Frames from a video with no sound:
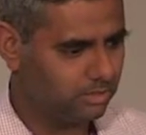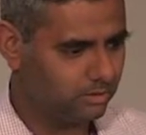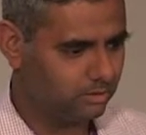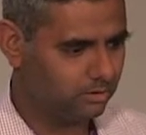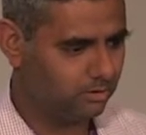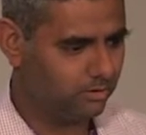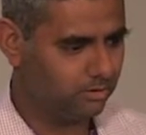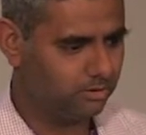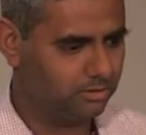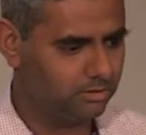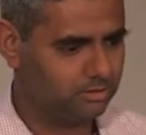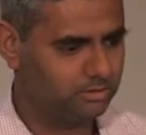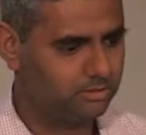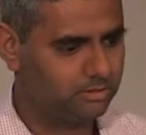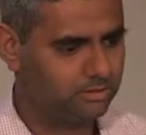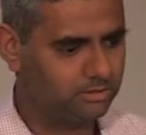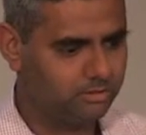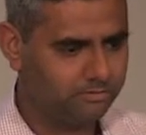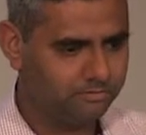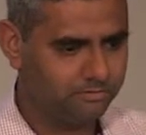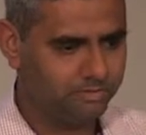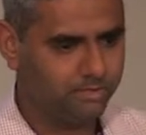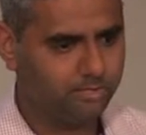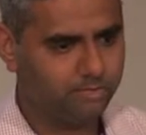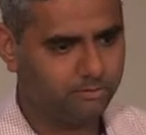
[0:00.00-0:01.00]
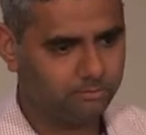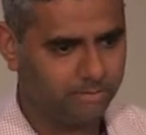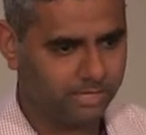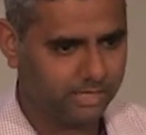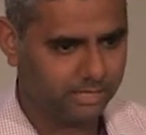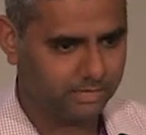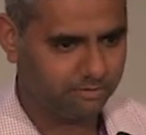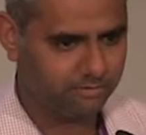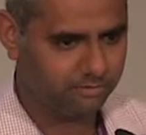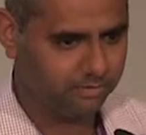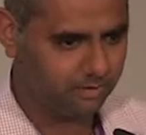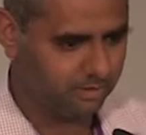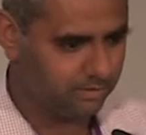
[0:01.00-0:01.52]
across different
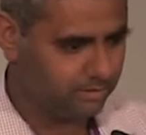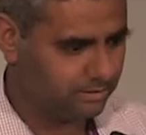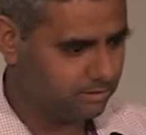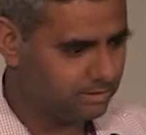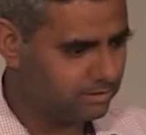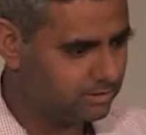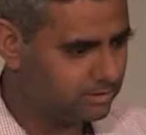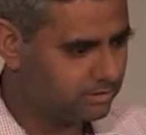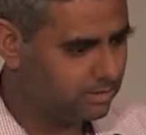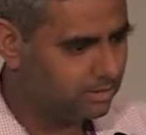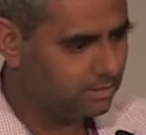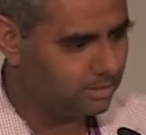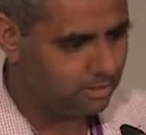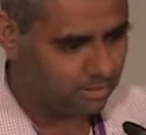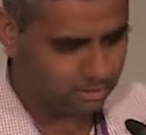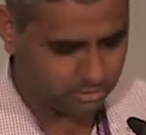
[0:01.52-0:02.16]
magnifications.